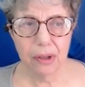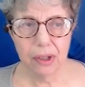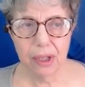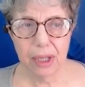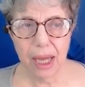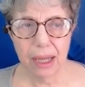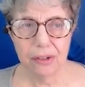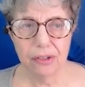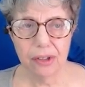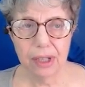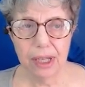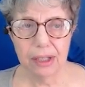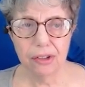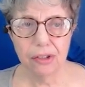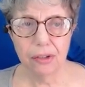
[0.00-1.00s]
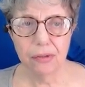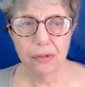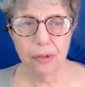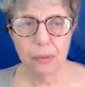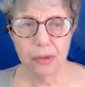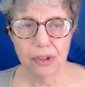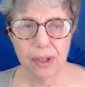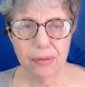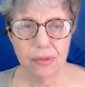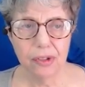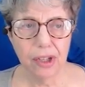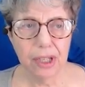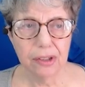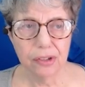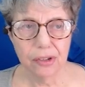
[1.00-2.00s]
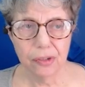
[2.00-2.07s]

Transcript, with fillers: the isolation from seven days